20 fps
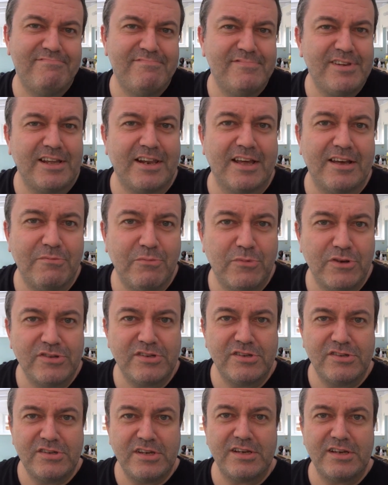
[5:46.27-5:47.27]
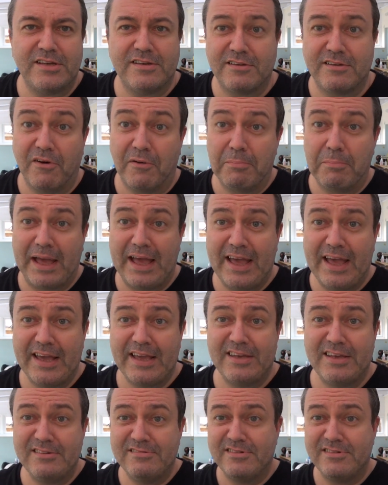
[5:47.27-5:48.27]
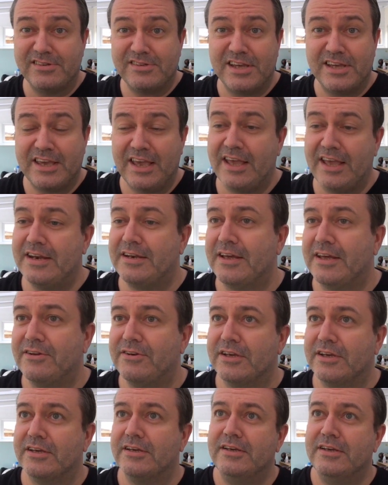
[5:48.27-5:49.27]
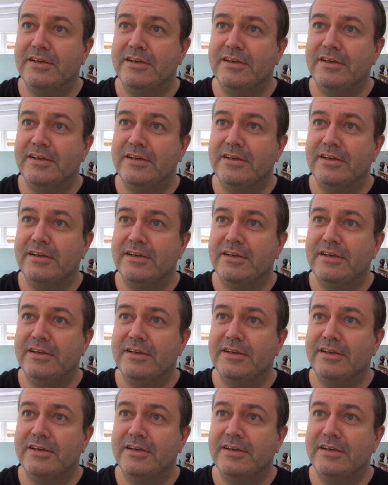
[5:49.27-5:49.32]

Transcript: you know, what's to see? You've got a bag, stick it in, don't you?